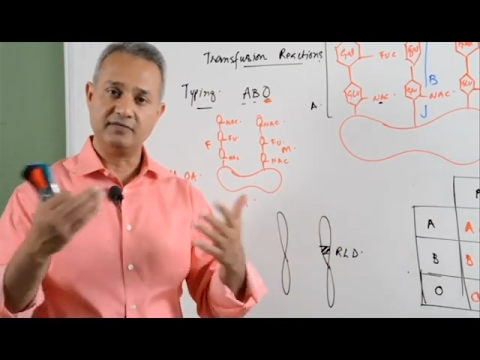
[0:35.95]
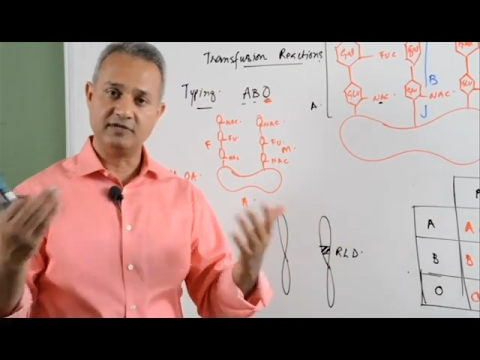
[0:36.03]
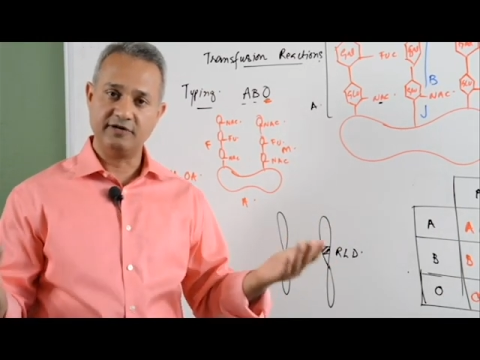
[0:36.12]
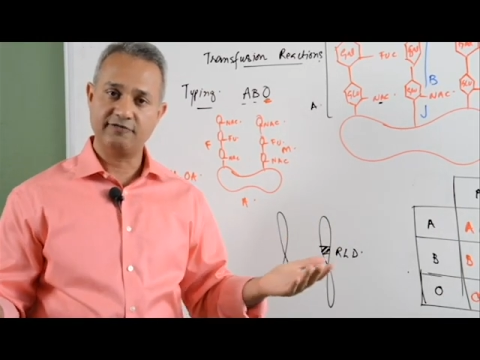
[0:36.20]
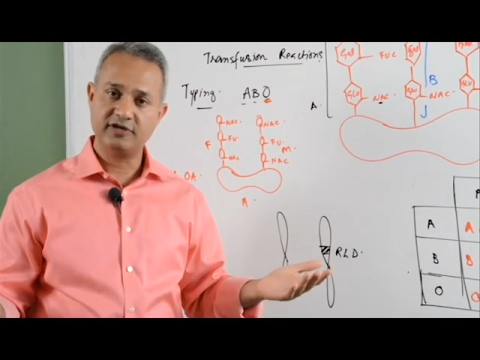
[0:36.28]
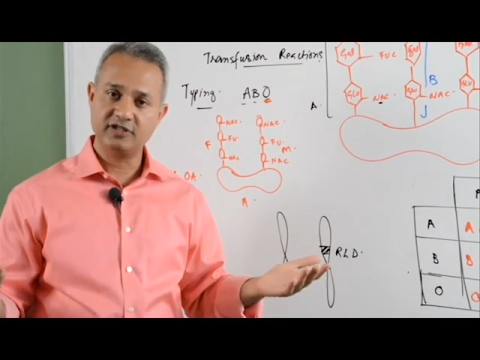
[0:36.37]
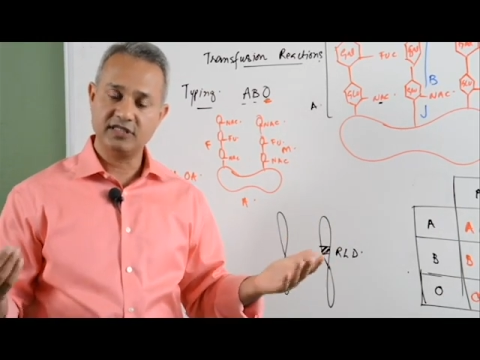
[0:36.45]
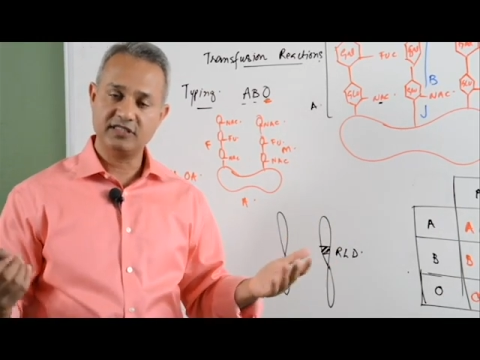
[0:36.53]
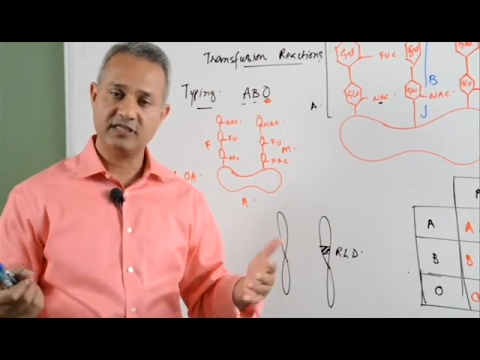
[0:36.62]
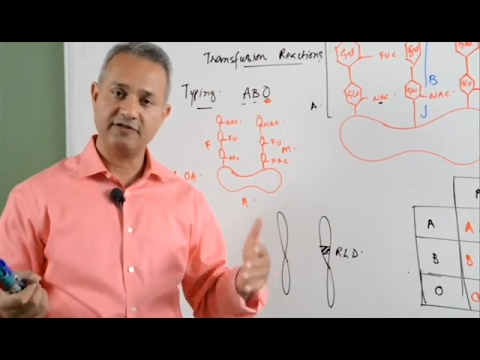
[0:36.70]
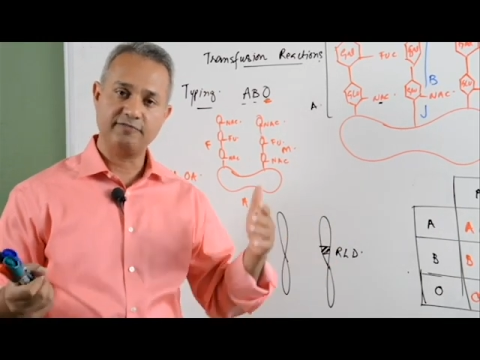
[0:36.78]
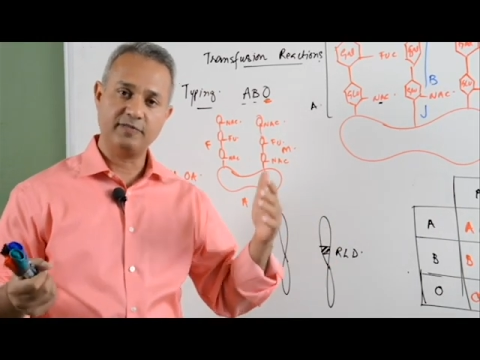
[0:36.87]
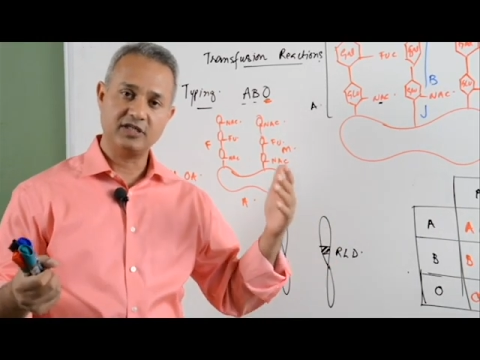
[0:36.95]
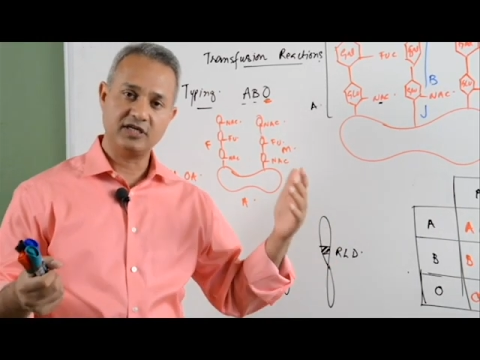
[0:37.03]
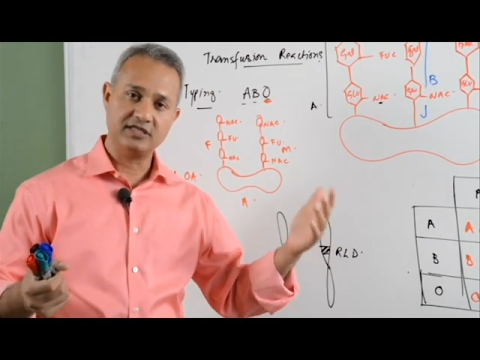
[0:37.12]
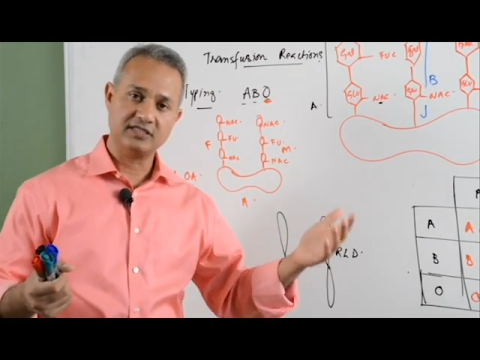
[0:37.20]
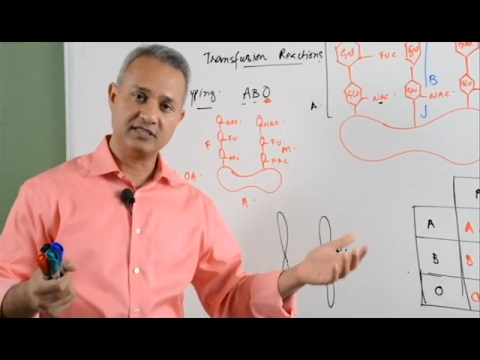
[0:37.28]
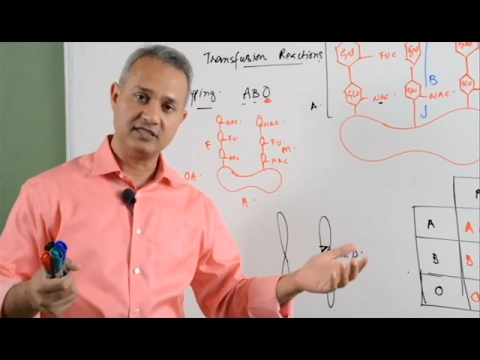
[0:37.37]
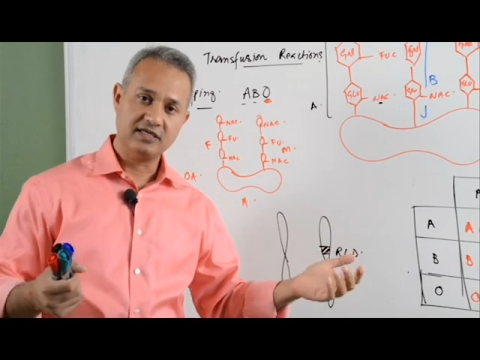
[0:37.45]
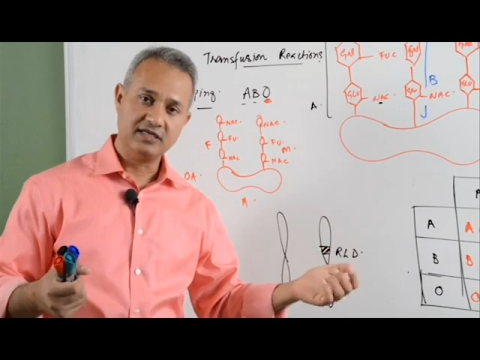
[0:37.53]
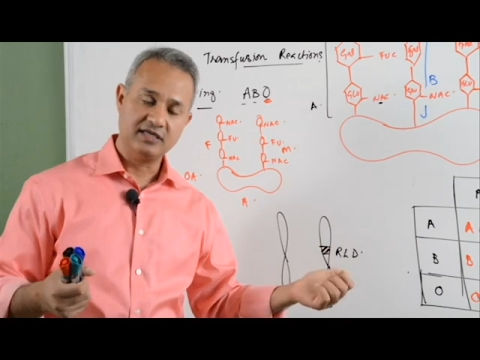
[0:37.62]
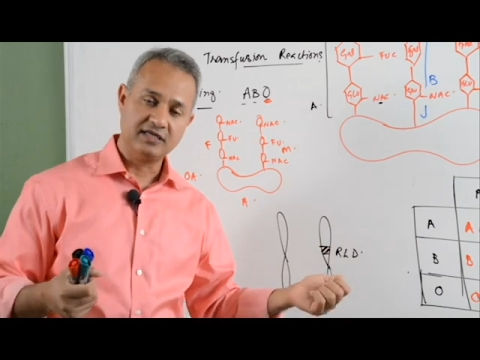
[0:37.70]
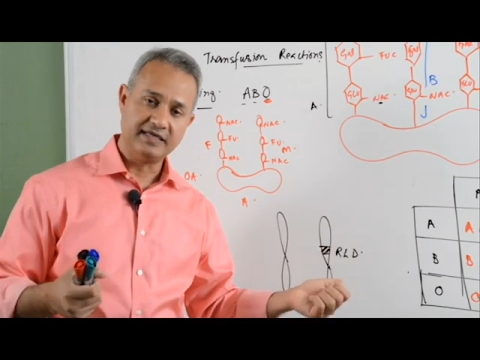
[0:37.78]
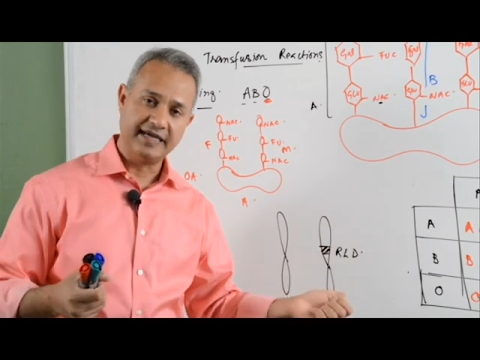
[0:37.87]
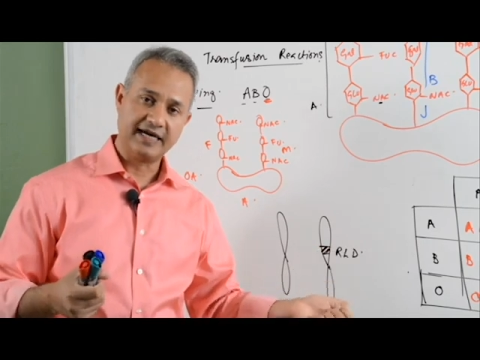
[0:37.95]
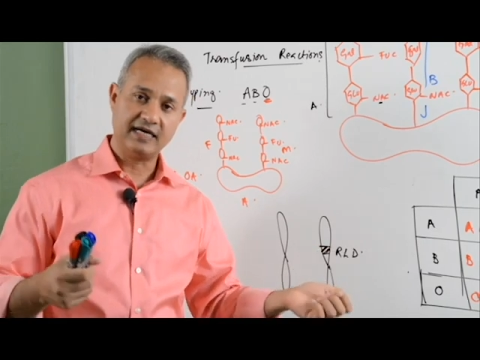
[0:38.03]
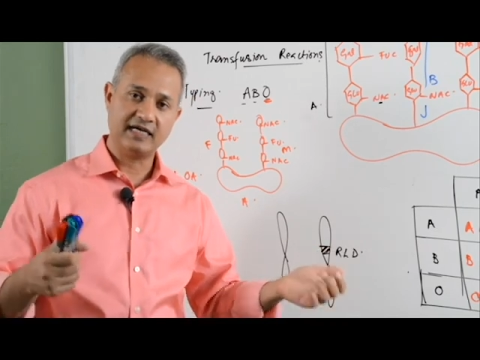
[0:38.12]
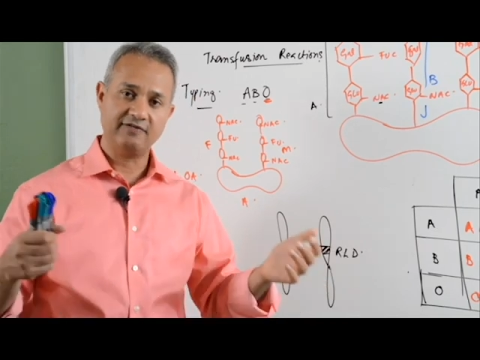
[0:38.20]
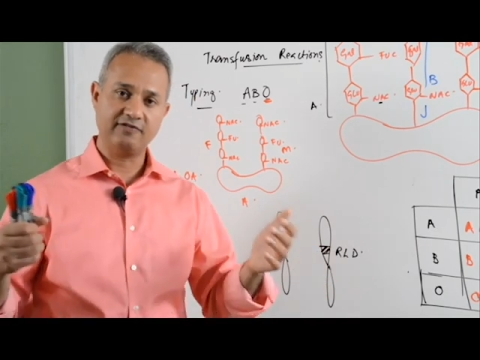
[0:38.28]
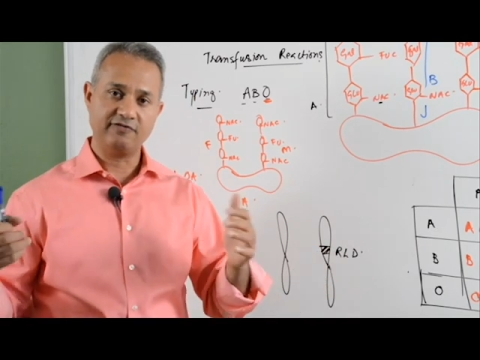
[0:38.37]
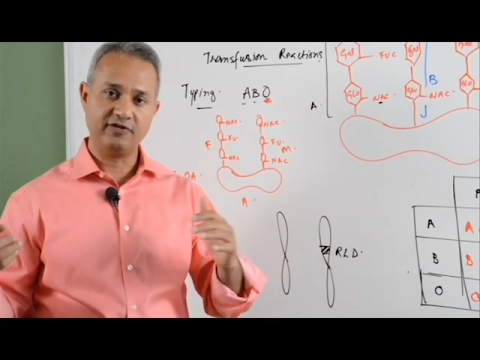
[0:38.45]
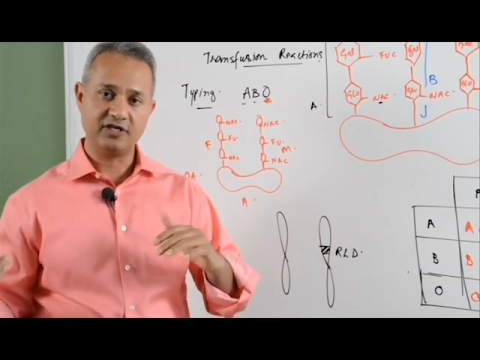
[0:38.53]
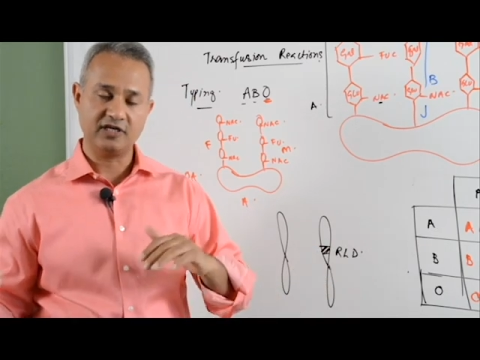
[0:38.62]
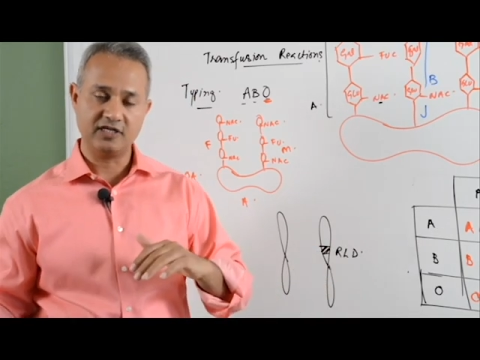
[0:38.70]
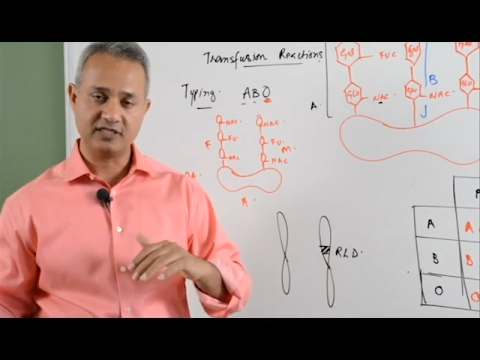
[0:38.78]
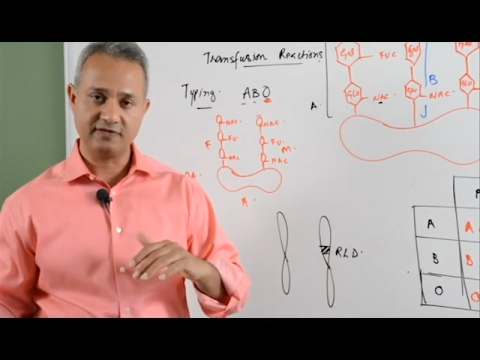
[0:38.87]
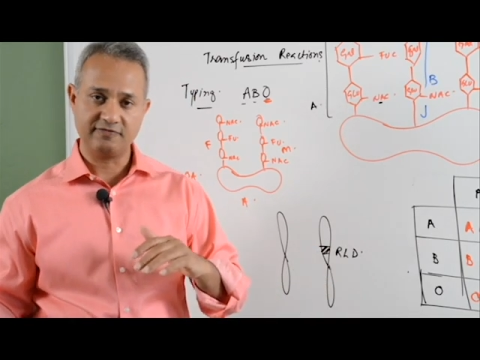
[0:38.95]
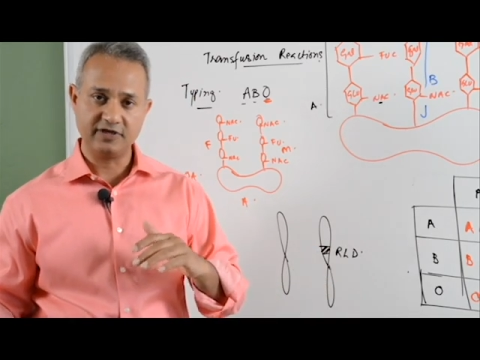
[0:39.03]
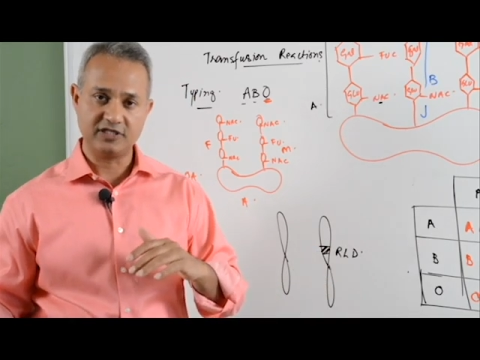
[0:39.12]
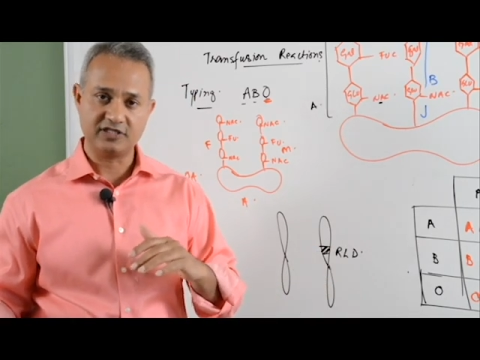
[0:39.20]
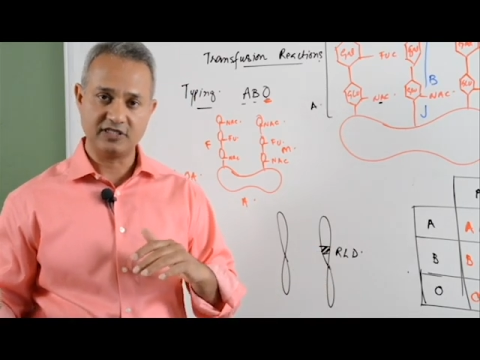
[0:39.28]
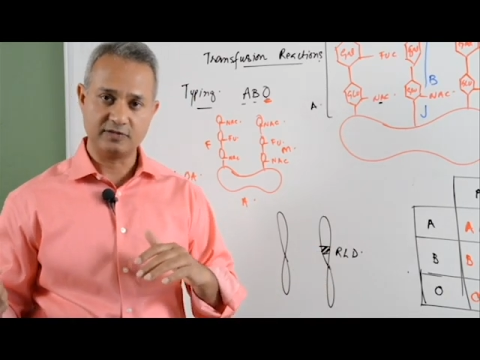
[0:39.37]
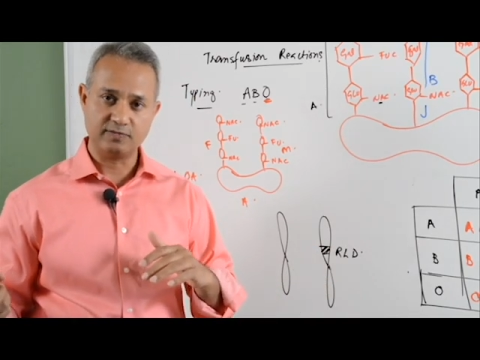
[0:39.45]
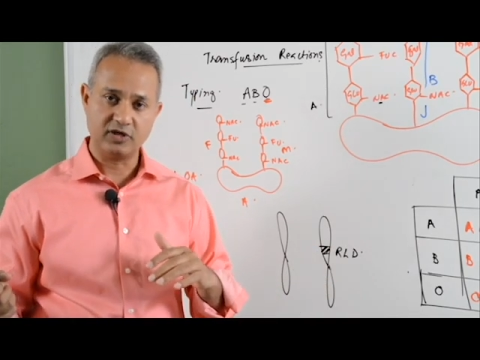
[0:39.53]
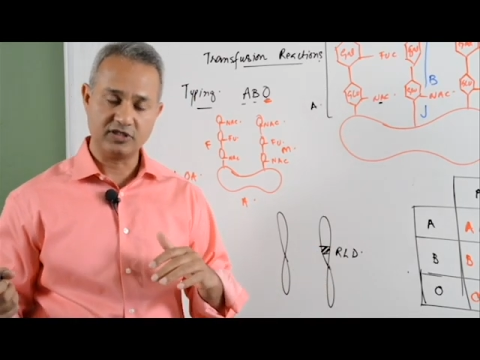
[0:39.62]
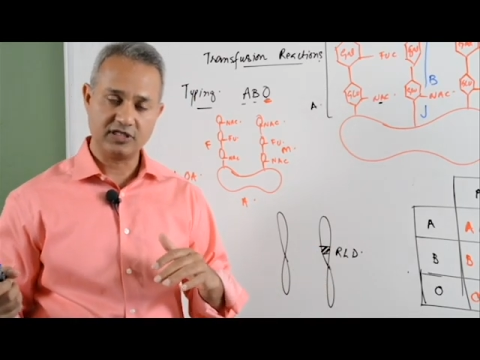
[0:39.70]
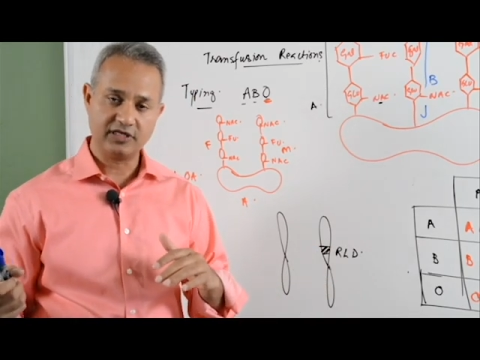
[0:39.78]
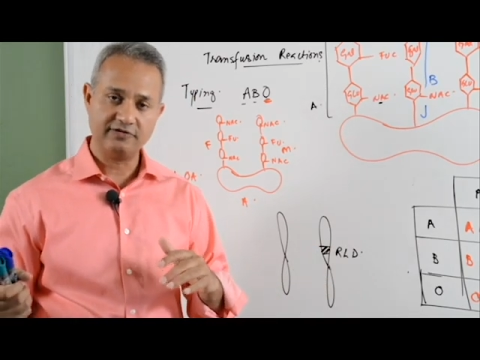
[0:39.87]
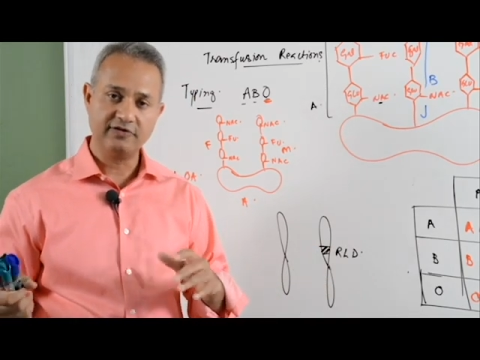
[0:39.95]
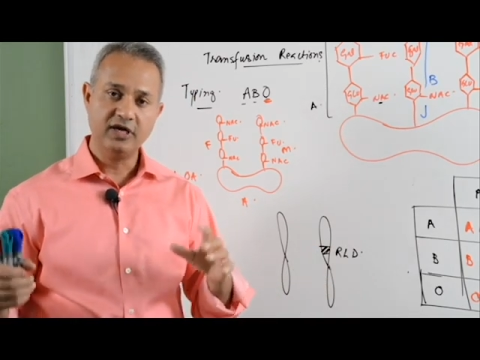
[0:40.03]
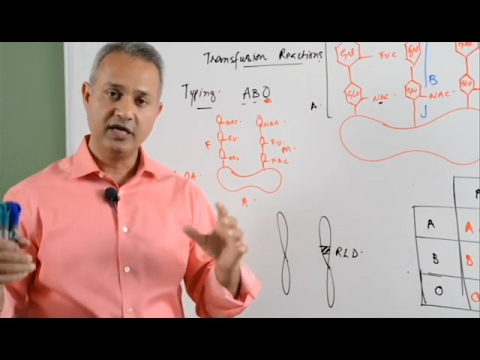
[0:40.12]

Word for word: differences if mother is negative and fetal fetus is positive